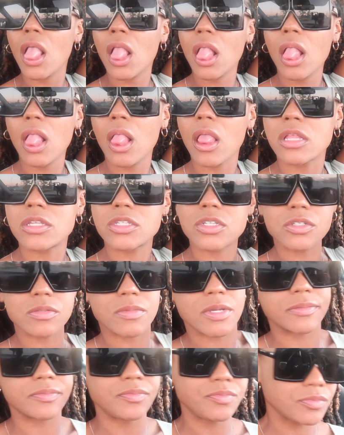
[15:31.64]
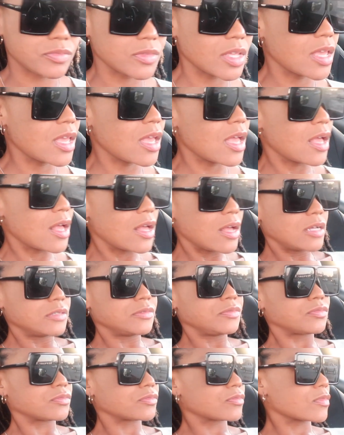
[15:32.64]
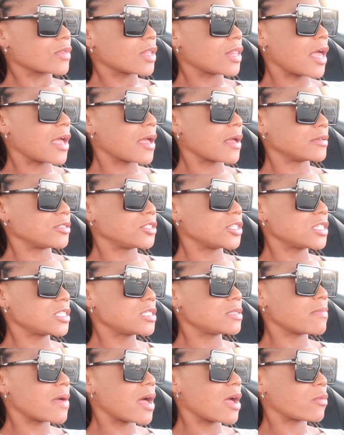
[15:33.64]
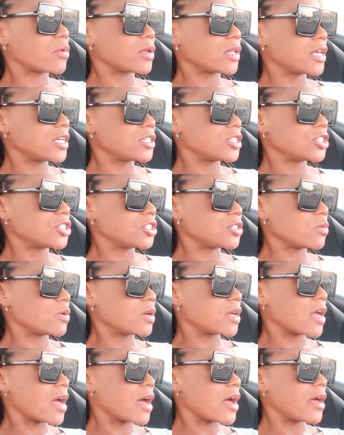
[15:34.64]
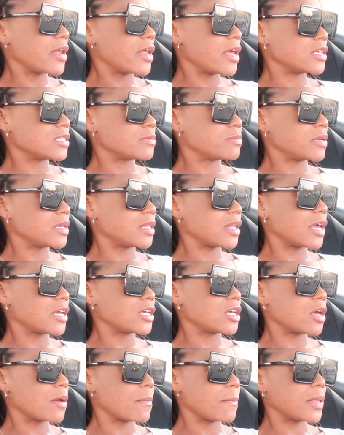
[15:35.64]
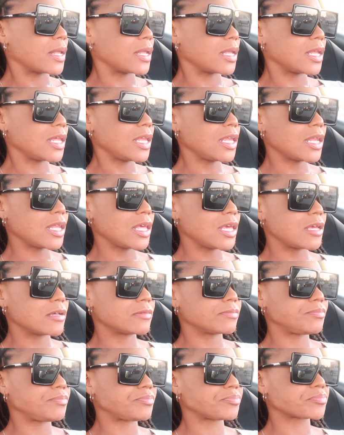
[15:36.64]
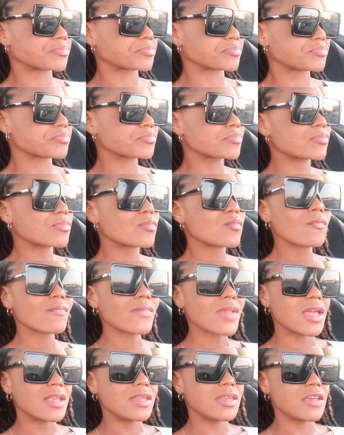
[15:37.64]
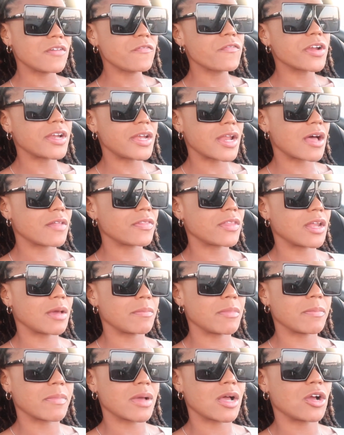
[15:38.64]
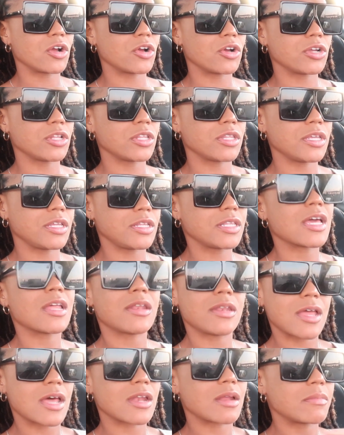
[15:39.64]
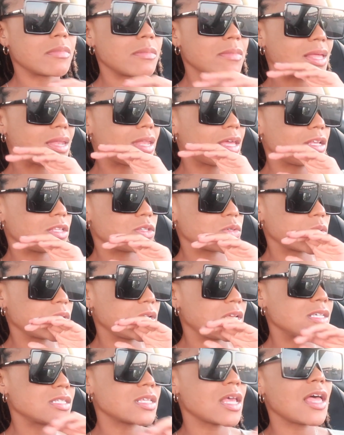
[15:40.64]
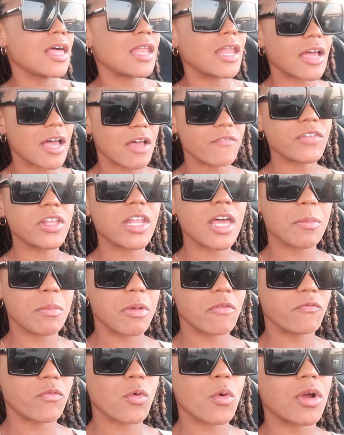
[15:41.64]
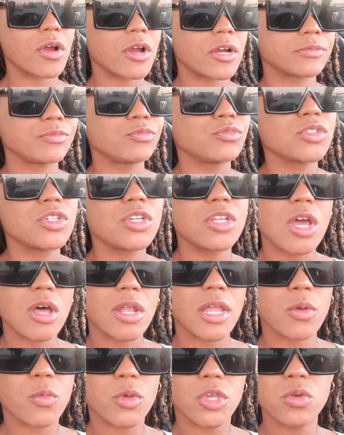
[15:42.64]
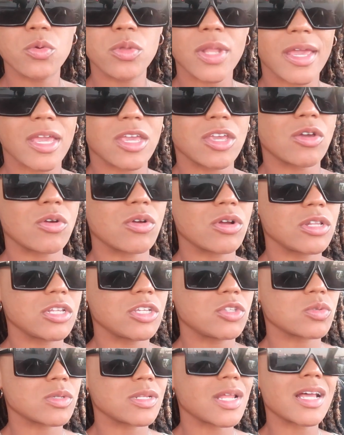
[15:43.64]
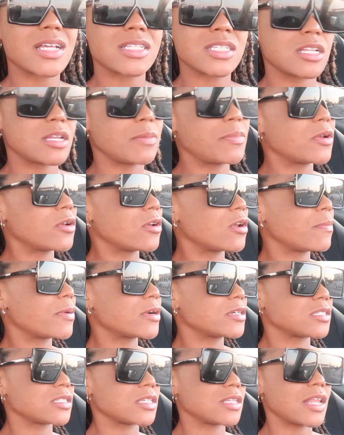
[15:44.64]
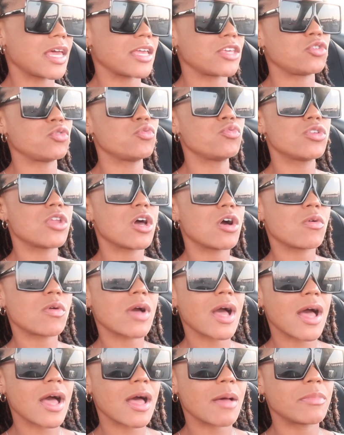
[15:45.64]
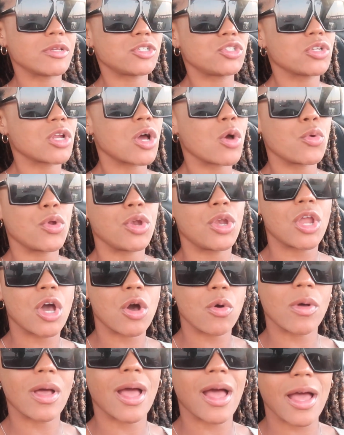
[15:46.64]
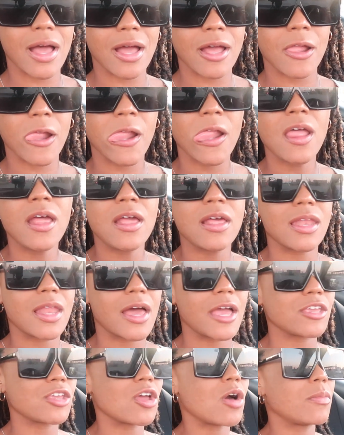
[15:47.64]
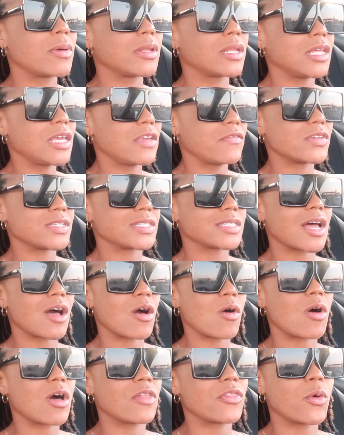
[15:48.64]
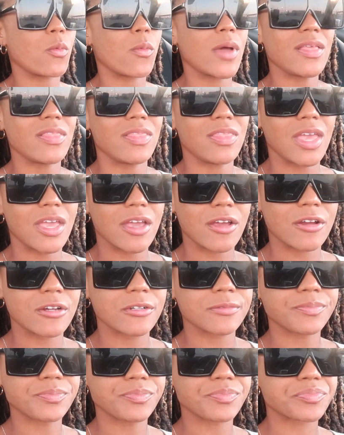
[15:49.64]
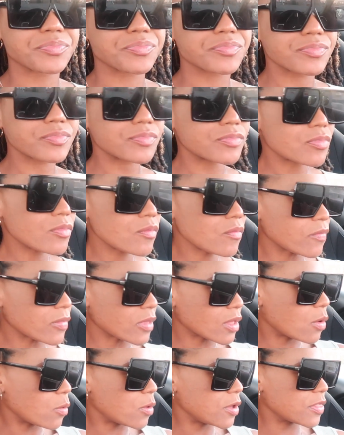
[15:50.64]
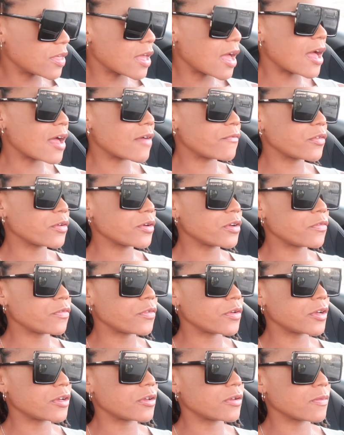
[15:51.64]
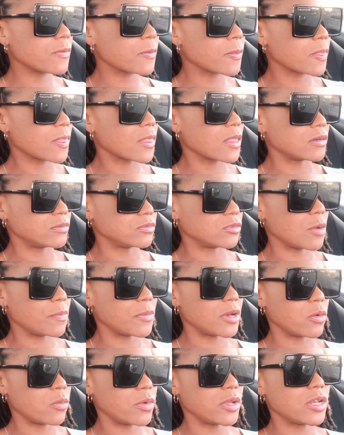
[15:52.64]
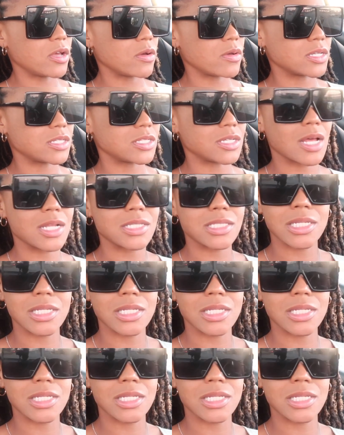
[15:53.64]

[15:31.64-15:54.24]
oh, excuse me. Like, just my relationship with God has been like completely different now that I'm in my early that now I'm in my late 20s like I feel like before you know like when you like in your early 20s like I said depending on the person like you know God but you don't know God like your belief is not all the way there with God for real for real open the window because you a